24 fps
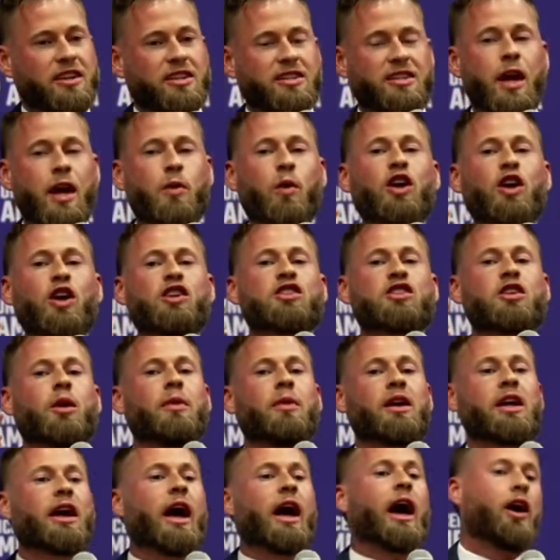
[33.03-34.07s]
They want
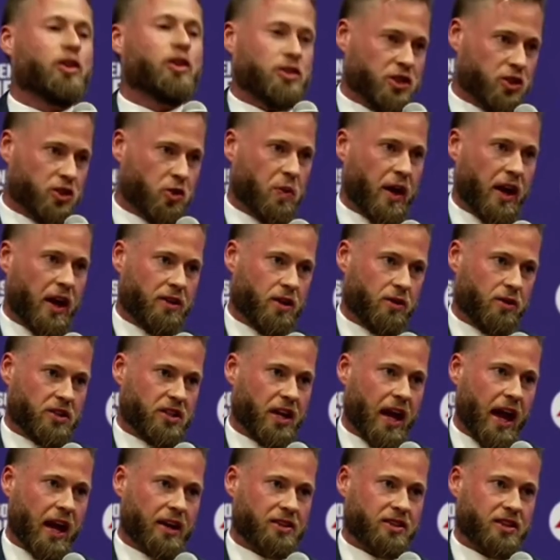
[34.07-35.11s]
somebody else to pay those
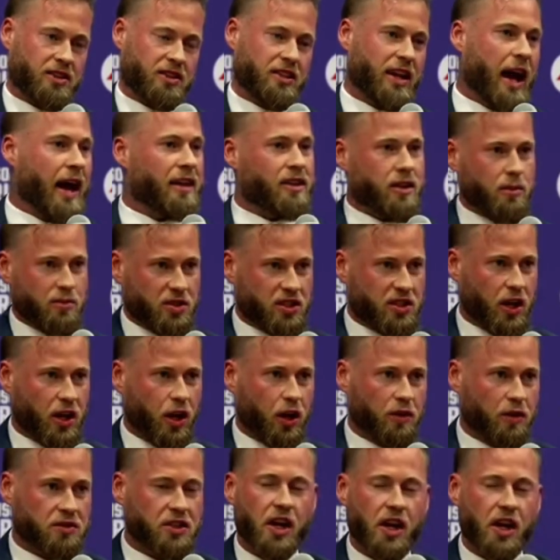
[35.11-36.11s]
taxes, not themselves.